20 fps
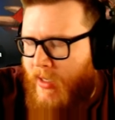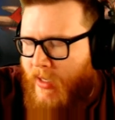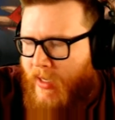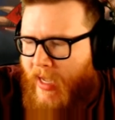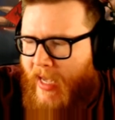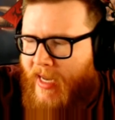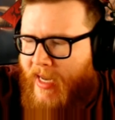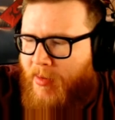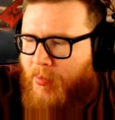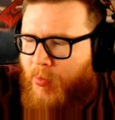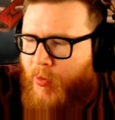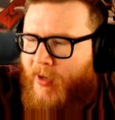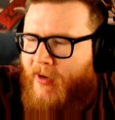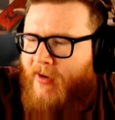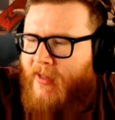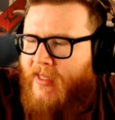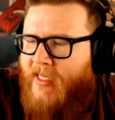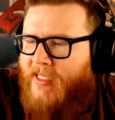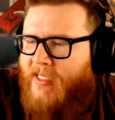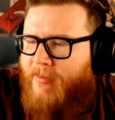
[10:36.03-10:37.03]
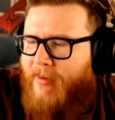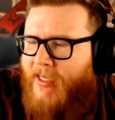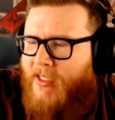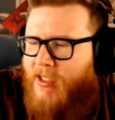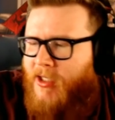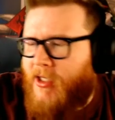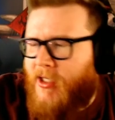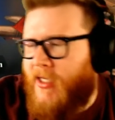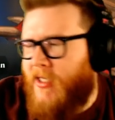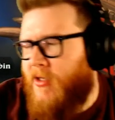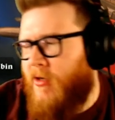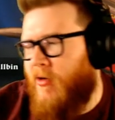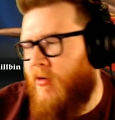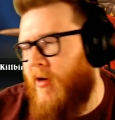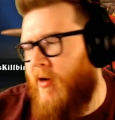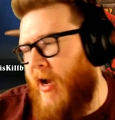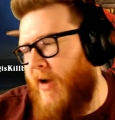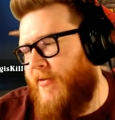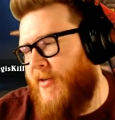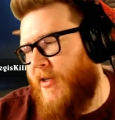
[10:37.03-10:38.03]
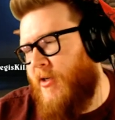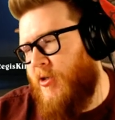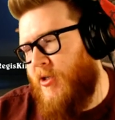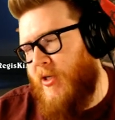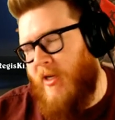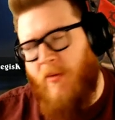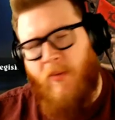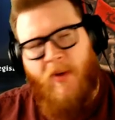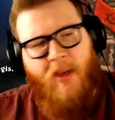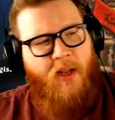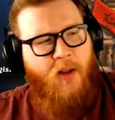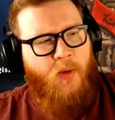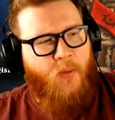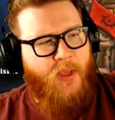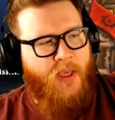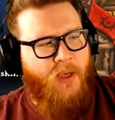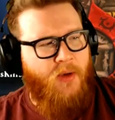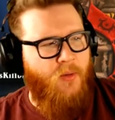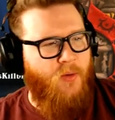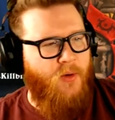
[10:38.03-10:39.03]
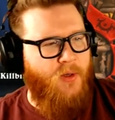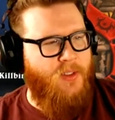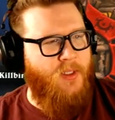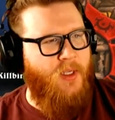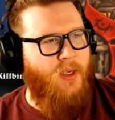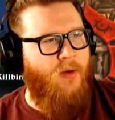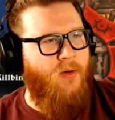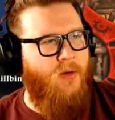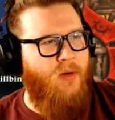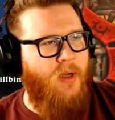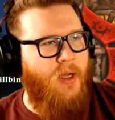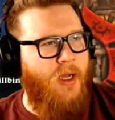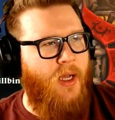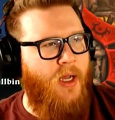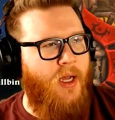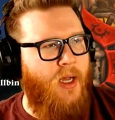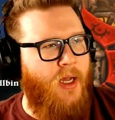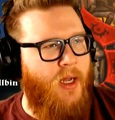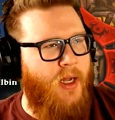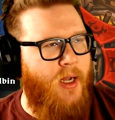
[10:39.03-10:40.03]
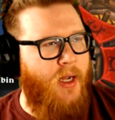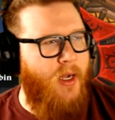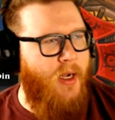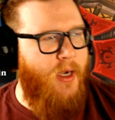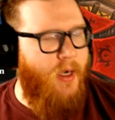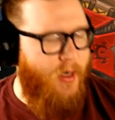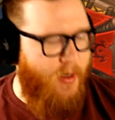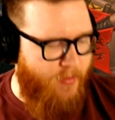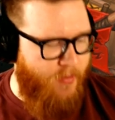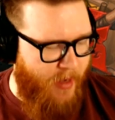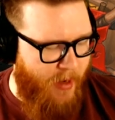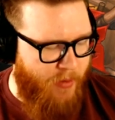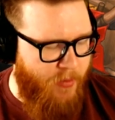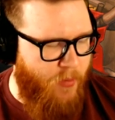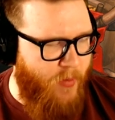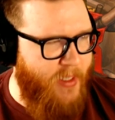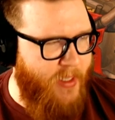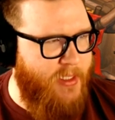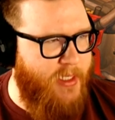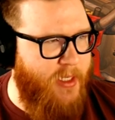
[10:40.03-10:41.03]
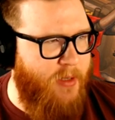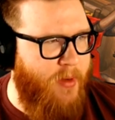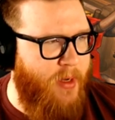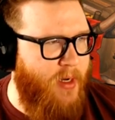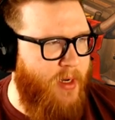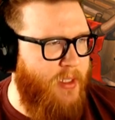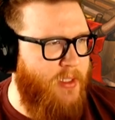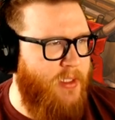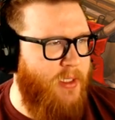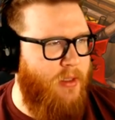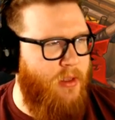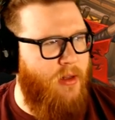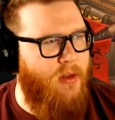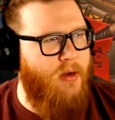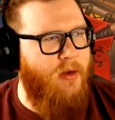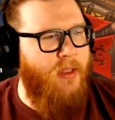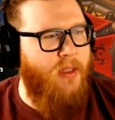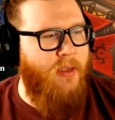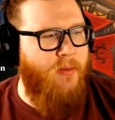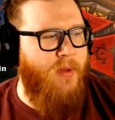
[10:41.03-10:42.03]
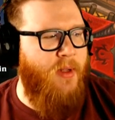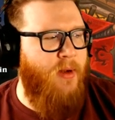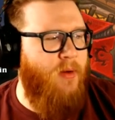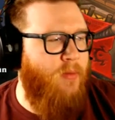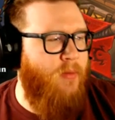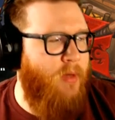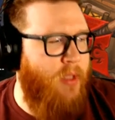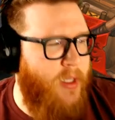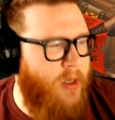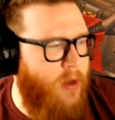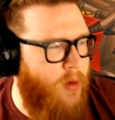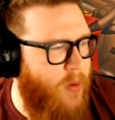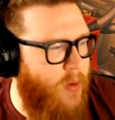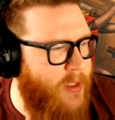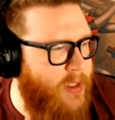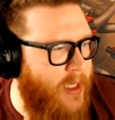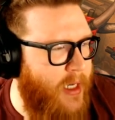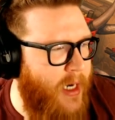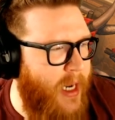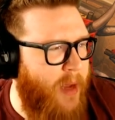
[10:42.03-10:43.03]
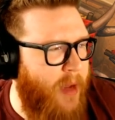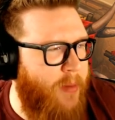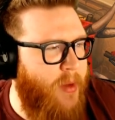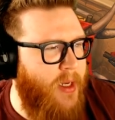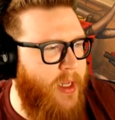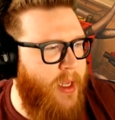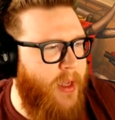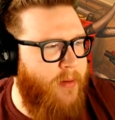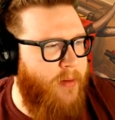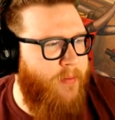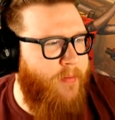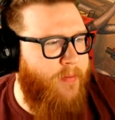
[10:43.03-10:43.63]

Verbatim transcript: I didn't pre-order the expansion. Should I start crafting or should I wait a week or so? Um, I would wait still, man. It's a little early. We don't really know what's going to happen yet.